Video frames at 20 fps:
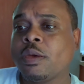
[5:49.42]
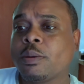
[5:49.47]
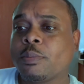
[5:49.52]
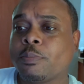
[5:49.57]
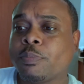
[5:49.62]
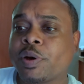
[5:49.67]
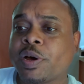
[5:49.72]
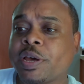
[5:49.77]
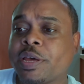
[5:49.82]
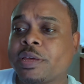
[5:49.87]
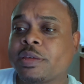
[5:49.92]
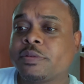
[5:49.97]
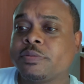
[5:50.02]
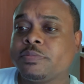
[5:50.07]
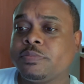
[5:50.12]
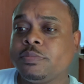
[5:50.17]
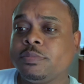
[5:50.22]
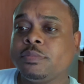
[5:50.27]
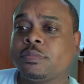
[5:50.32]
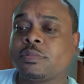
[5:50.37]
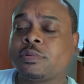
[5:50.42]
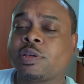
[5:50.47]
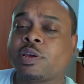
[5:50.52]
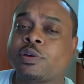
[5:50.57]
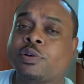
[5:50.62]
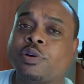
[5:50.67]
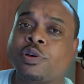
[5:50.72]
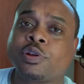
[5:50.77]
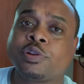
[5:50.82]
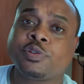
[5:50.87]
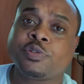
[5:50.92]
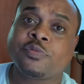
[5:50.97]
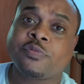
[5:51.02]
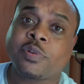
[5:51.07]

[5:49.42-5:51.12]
But they're going to do